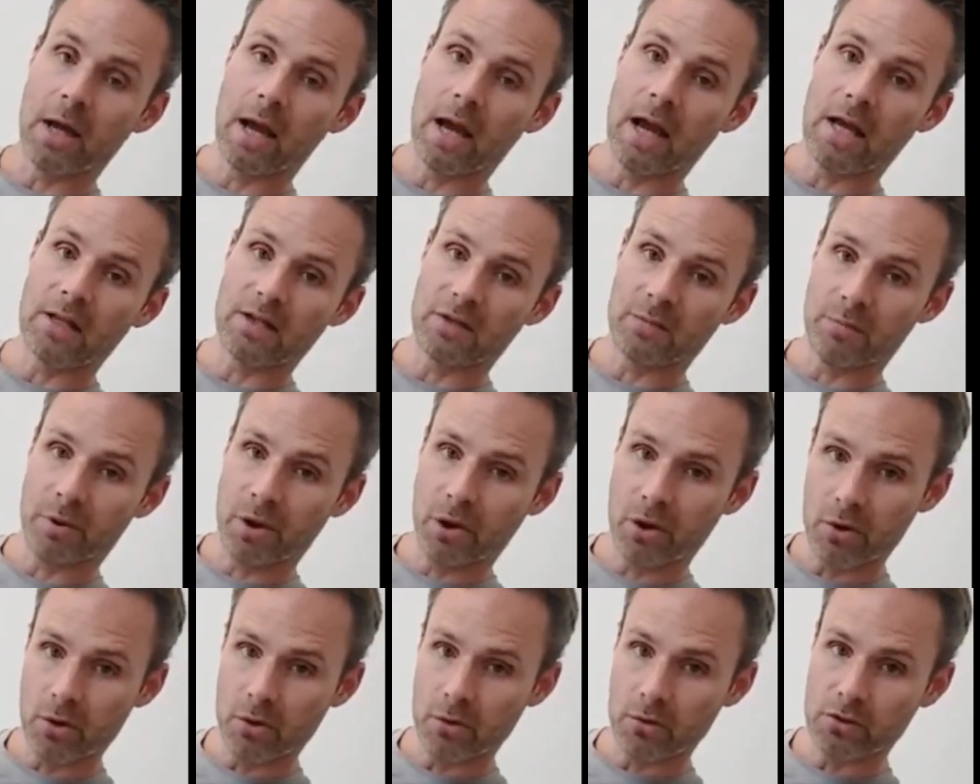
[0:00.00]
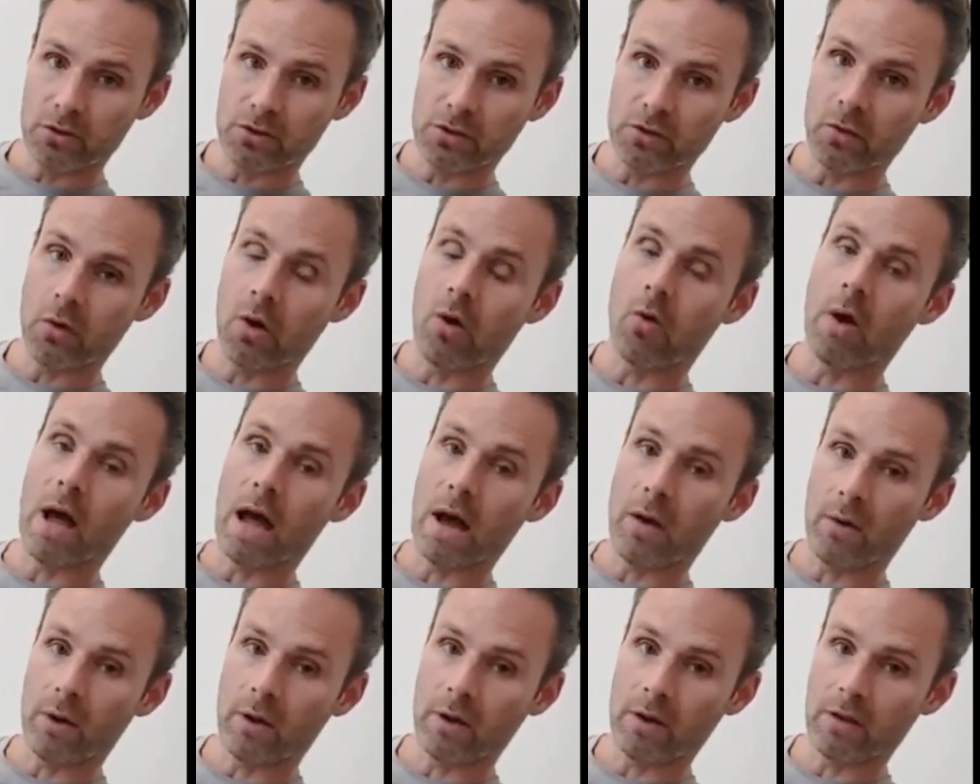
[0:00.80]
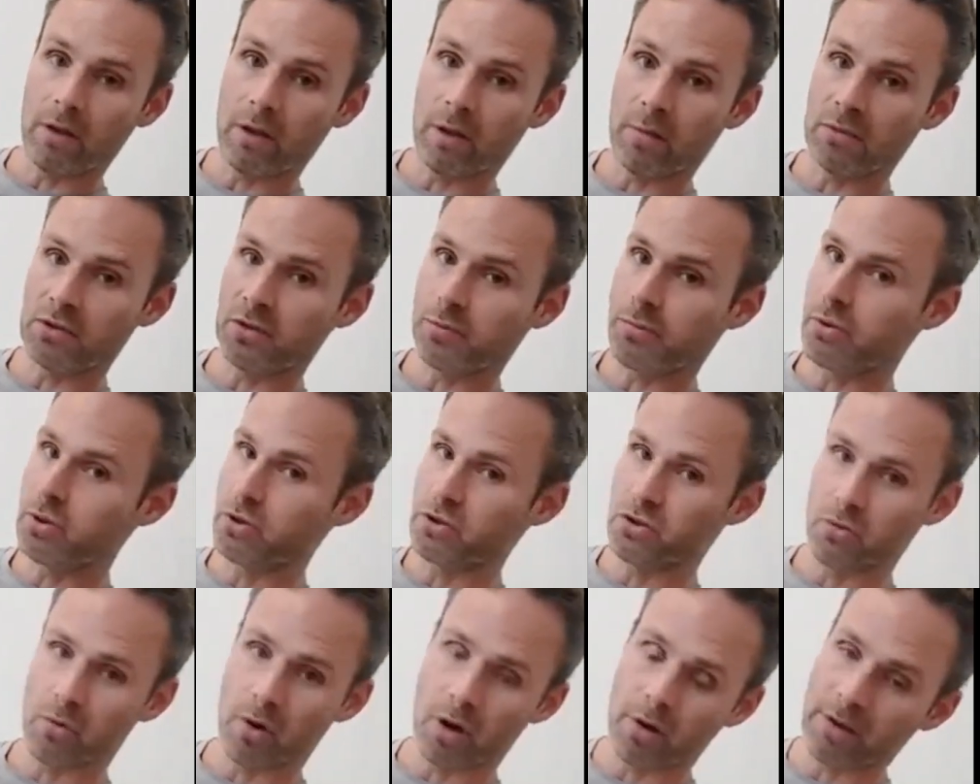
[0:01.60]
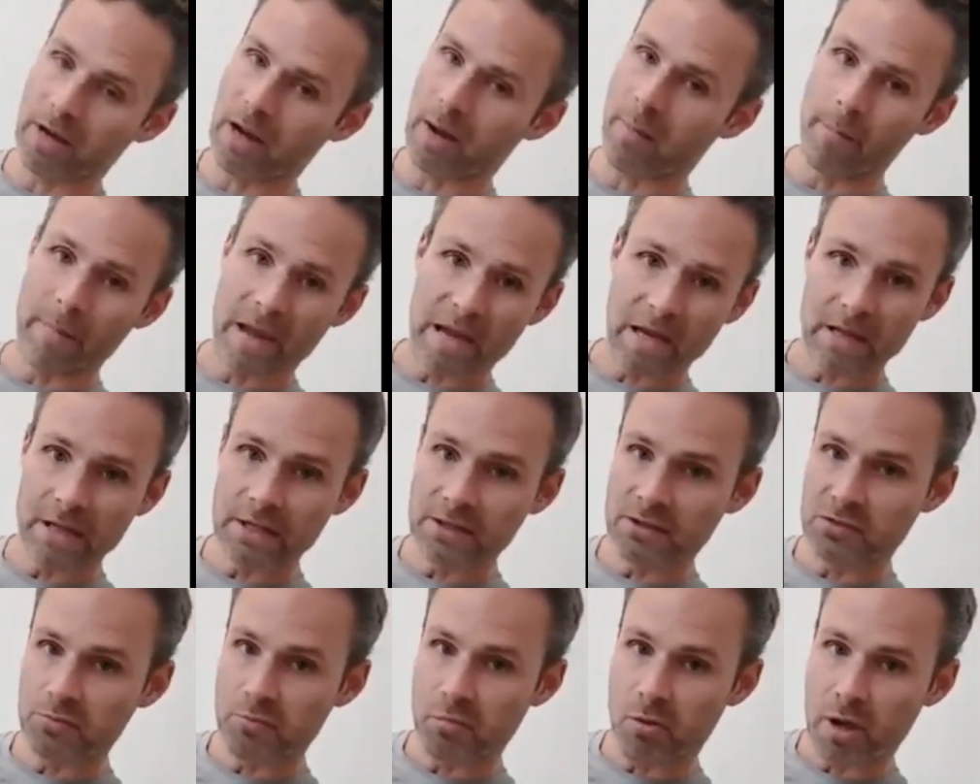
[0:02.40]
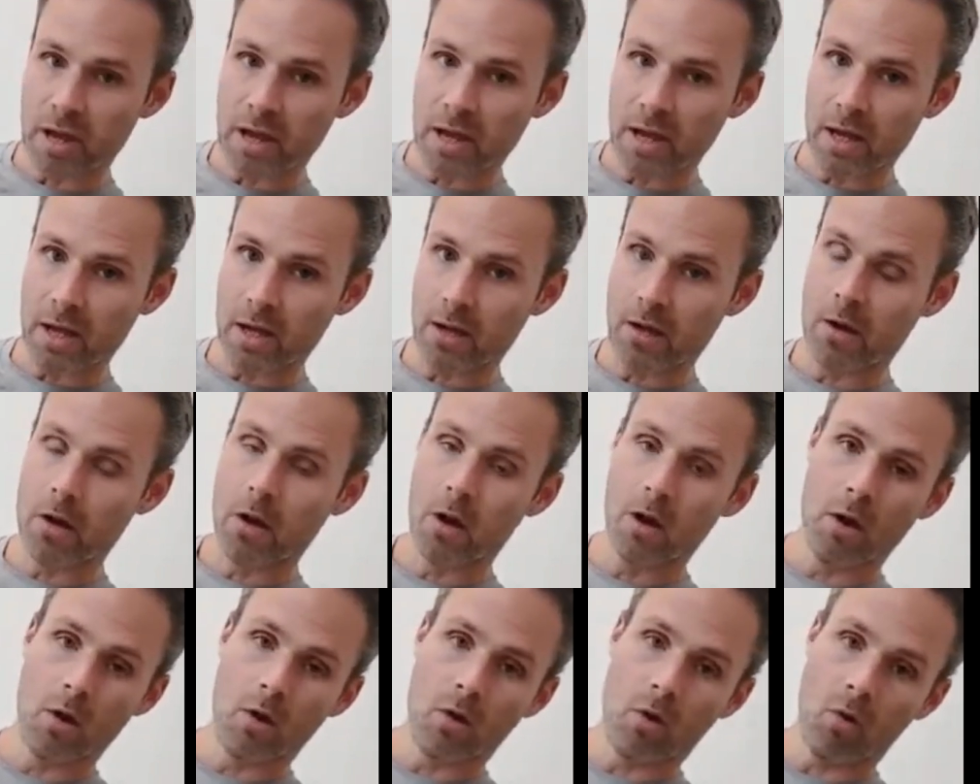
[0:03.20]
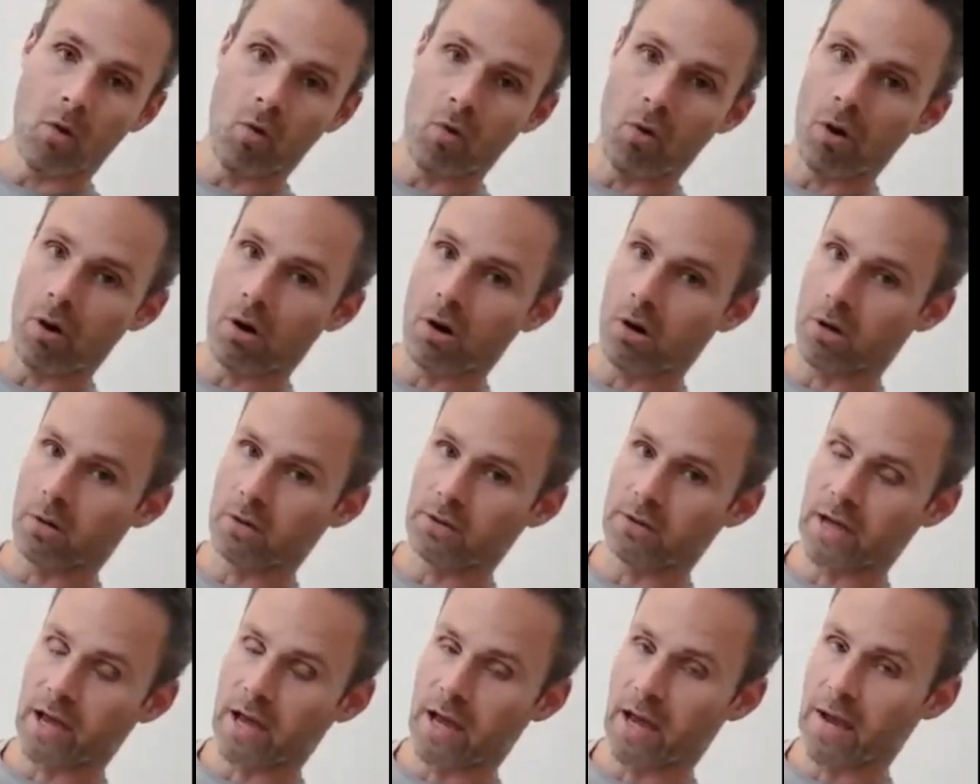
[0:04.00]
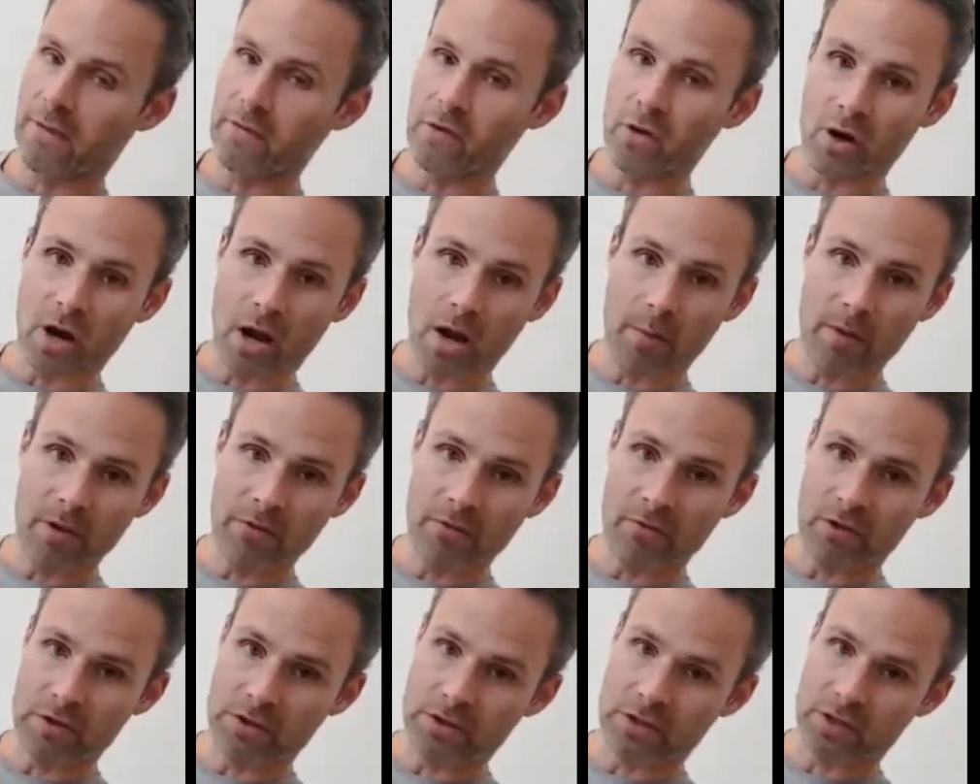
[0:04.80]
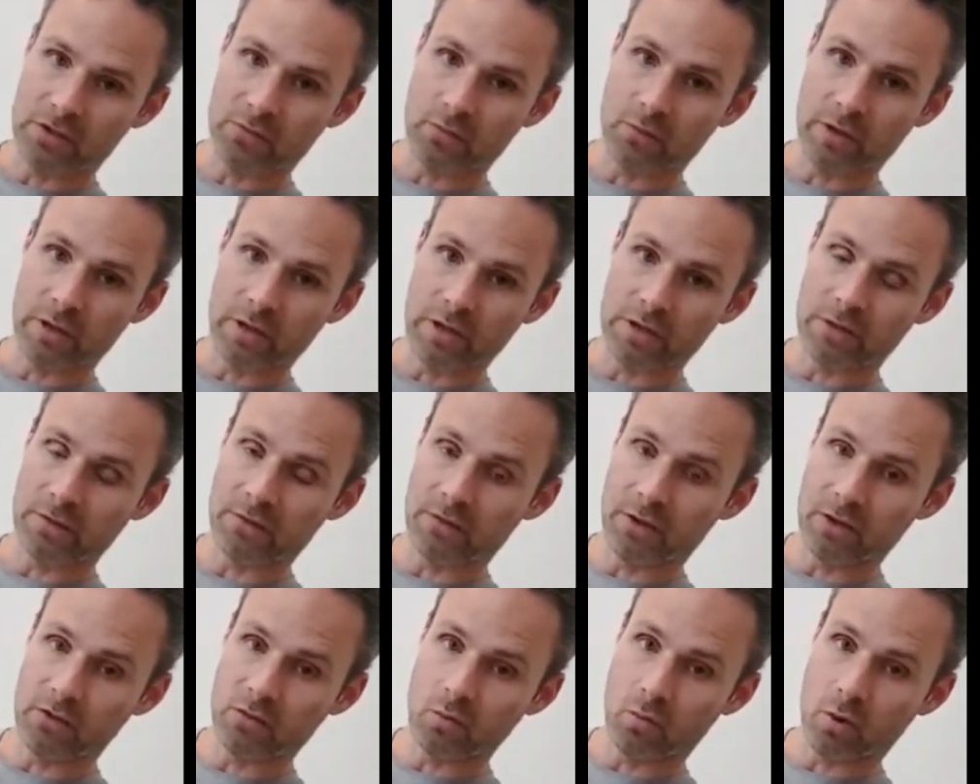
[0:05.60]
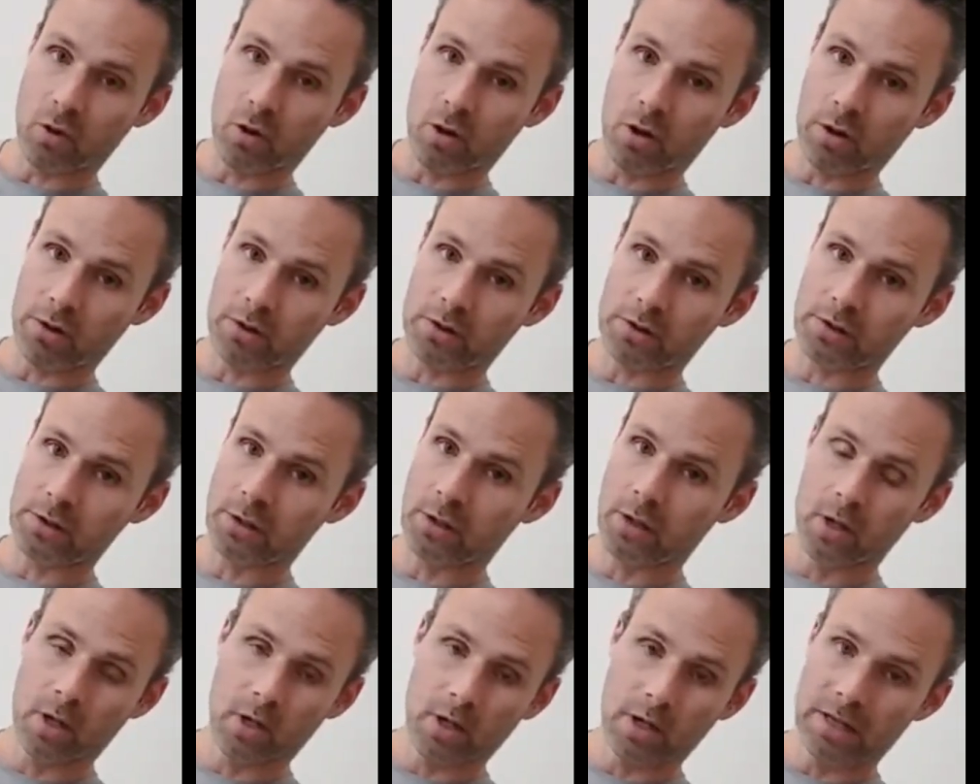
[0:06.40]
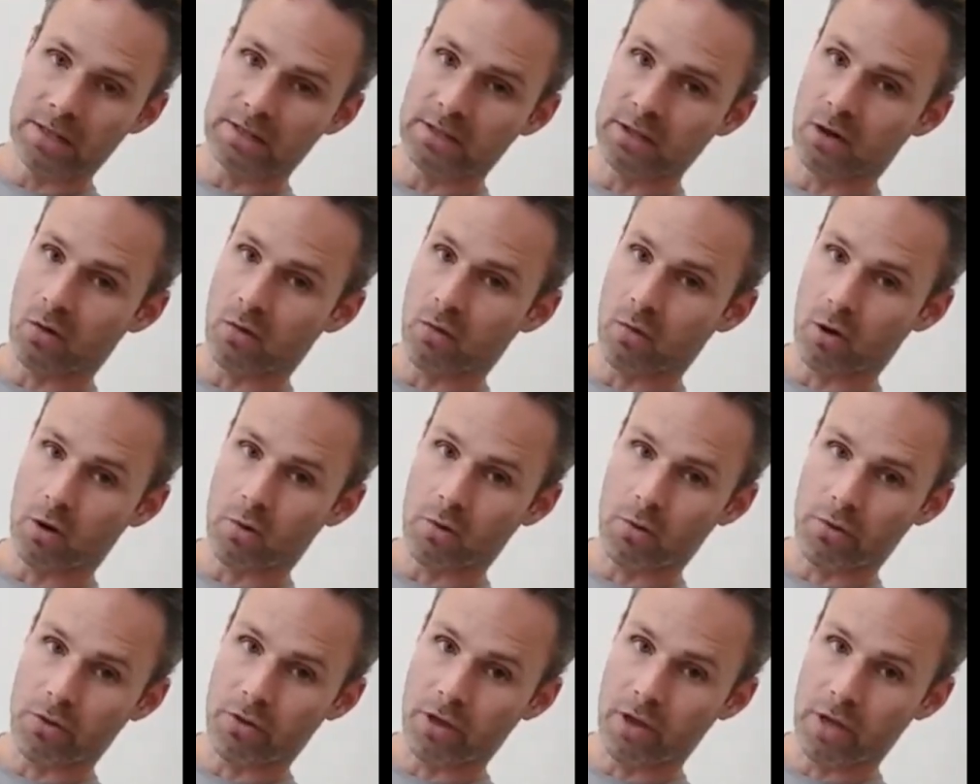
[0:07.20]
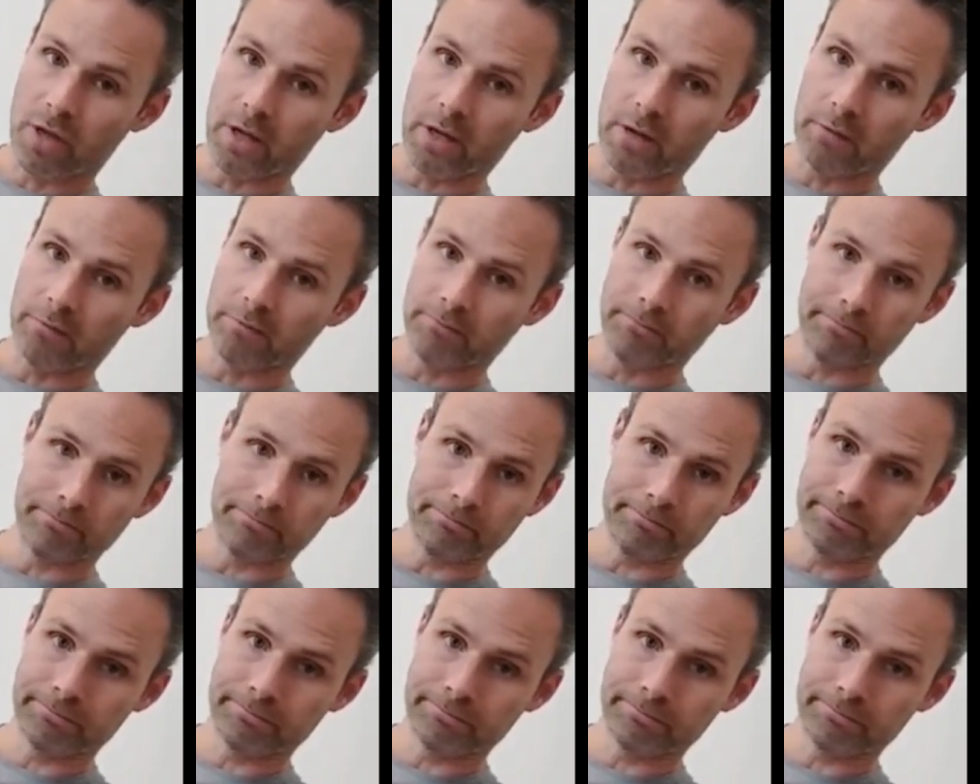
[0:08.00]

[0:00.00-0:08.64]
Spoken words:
as opposed to allowing them to put you on like a maintenance plan or to have you come in for 6 weeks. If this works, it's going to work within